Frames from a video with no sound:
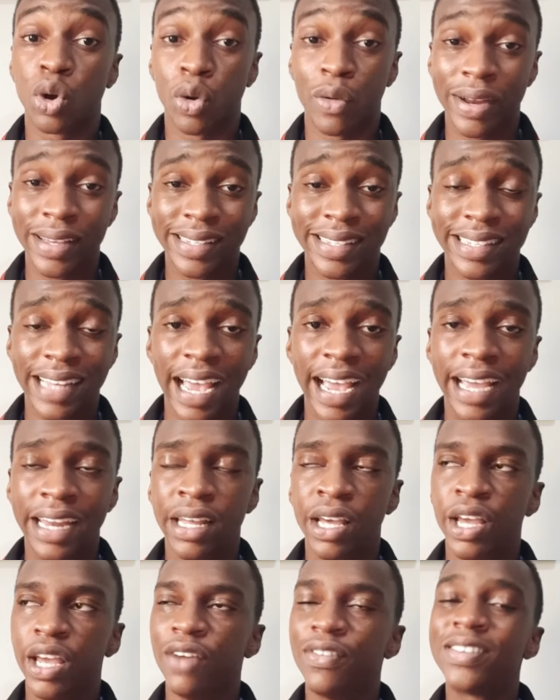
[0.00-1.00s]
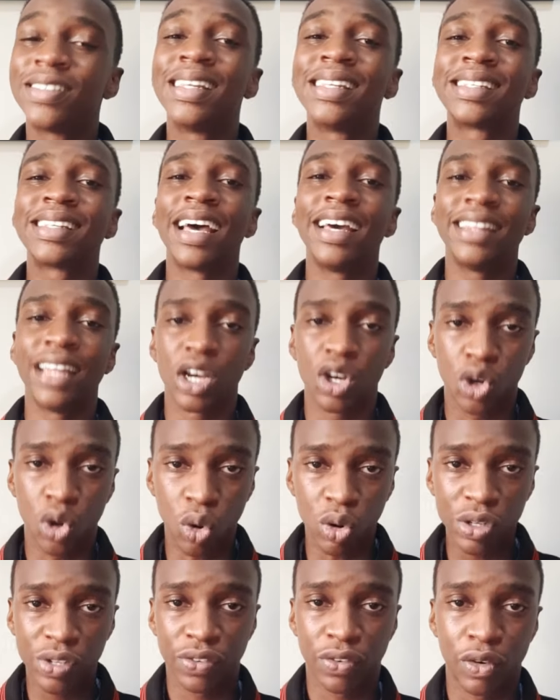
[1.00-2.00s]
side, if he's in a side that
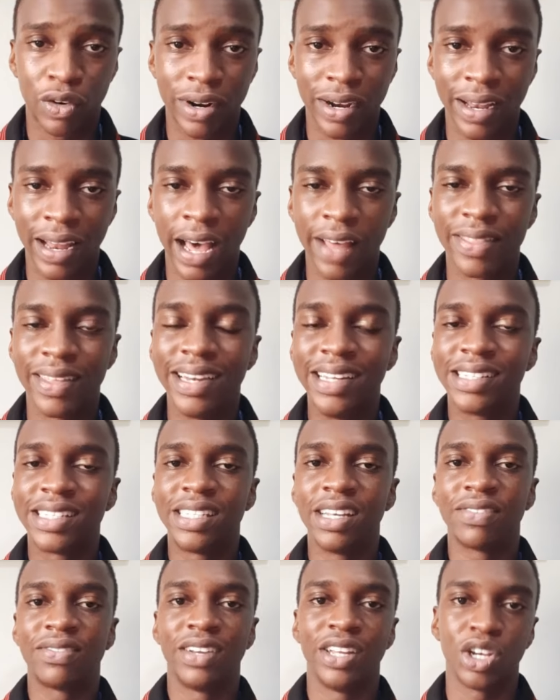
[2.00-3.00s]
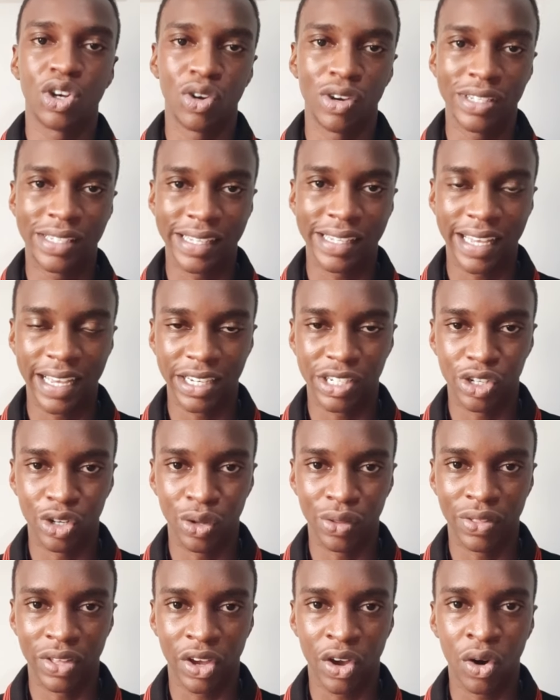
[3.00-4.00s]
goes for a lot, then he's definitely going to get
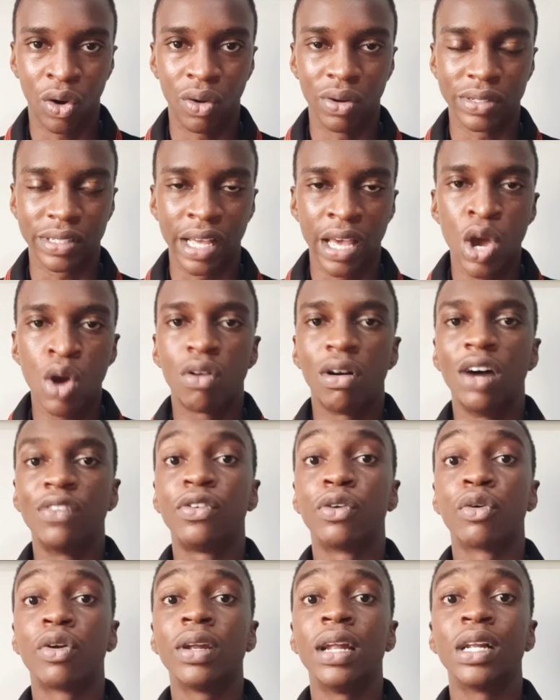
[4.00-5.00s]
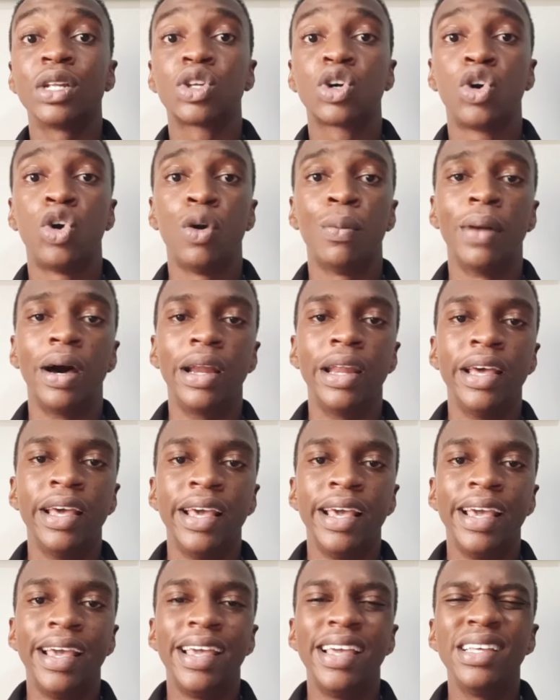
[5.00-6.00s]
you the goals. While for Ronald Koeman,
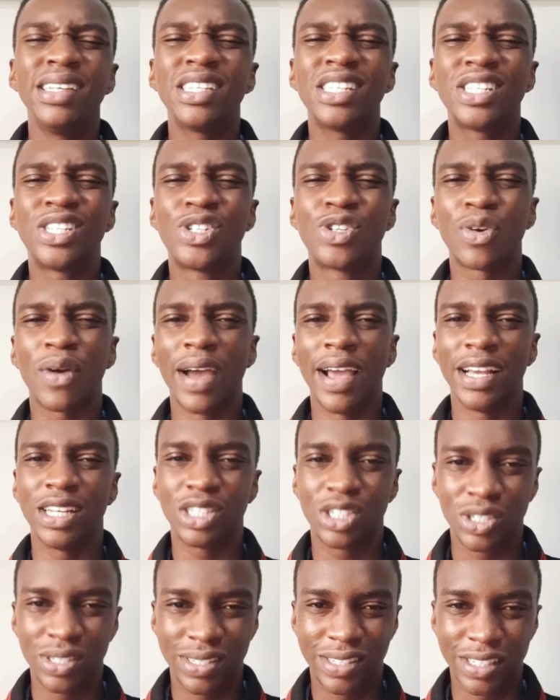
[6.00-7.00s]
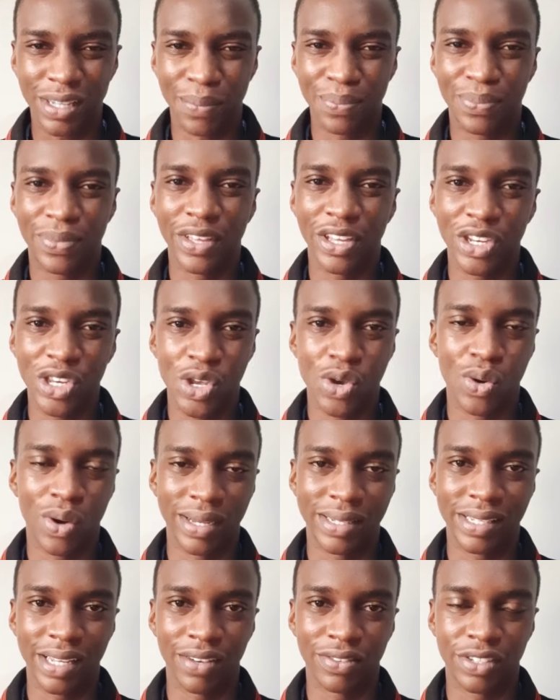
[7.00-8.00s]
he's trying something new
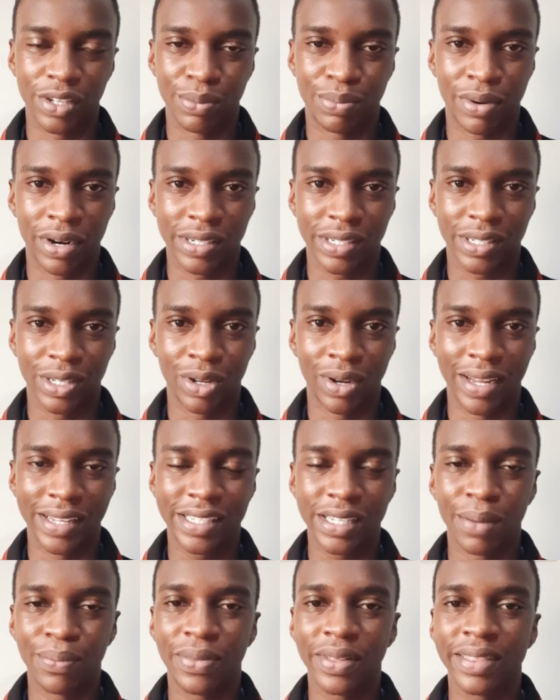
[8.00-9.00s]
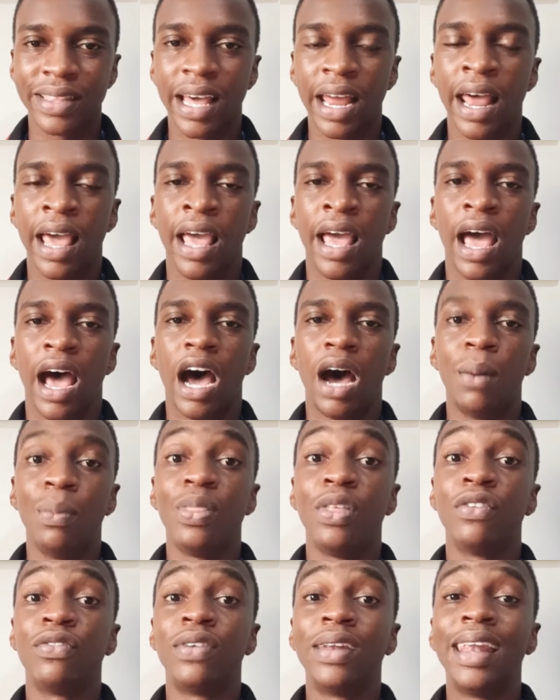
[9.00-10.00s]
at FC Barcelona, something that
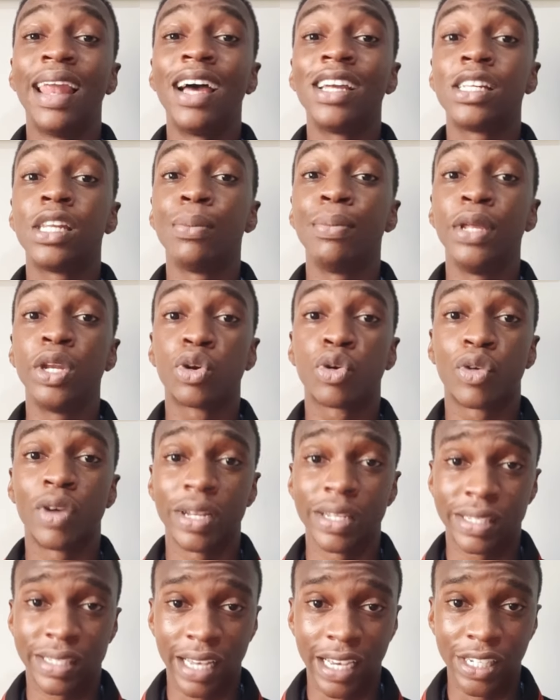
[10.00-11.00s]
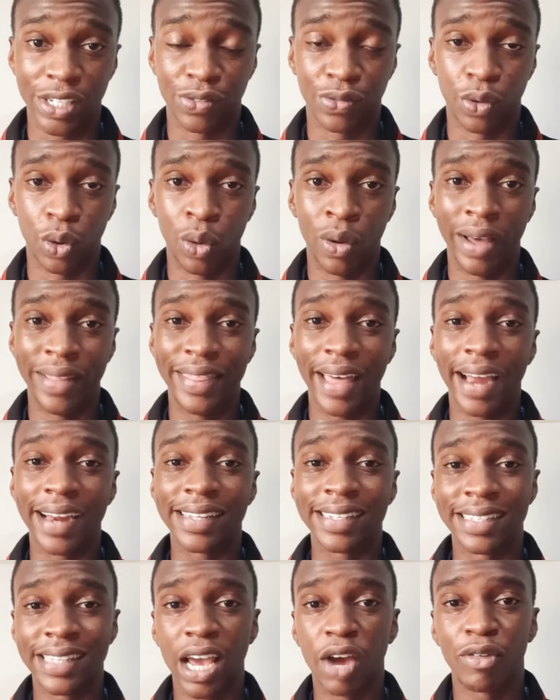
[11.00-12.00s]
they've largely been criticized for, and that is their